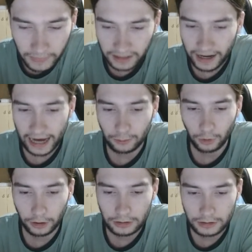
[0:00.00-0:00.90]
bad
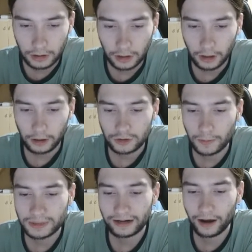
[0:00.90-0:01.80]
words,
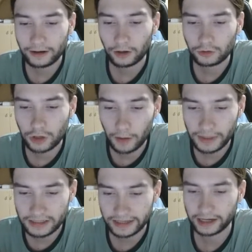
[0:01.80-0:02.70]
something like a
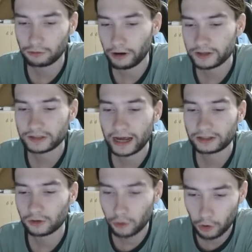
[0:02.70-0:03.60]
dummy cigarette
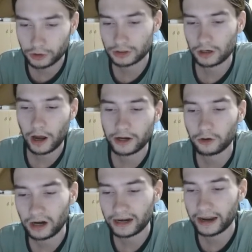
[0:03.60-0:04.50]
that looks like
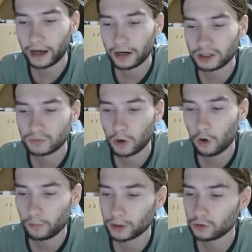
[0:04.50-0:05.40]
you're inhaling
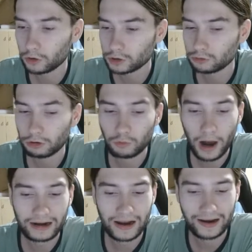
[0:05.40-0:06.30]
smoke but doesn't
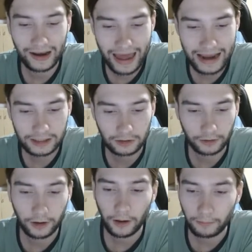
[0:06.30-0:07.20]
require inhalation.
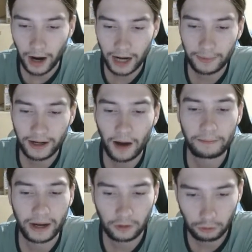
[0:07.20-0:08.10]
Might be a
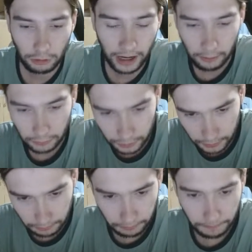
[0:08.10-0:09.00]
middle ground.
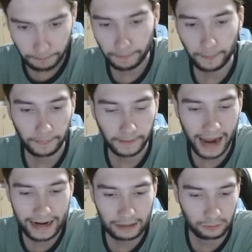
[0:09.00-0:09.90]

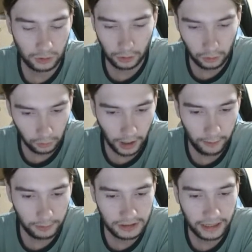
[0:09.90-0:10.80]
Yeah, that was what I
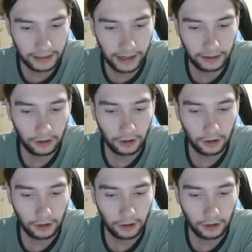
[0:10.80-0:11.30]
was thinking.